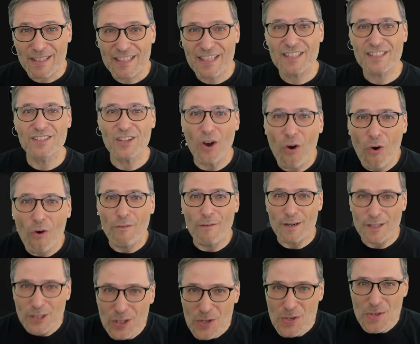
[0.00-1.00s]
There's over
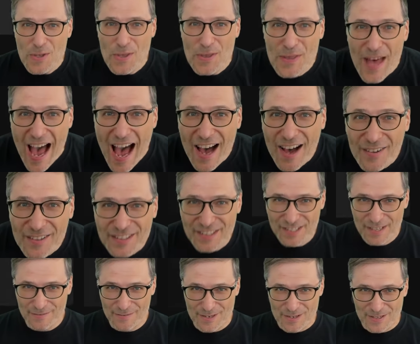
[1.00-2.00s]
2,000
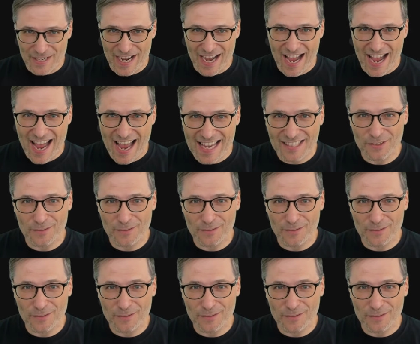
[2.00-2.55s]
of you guys,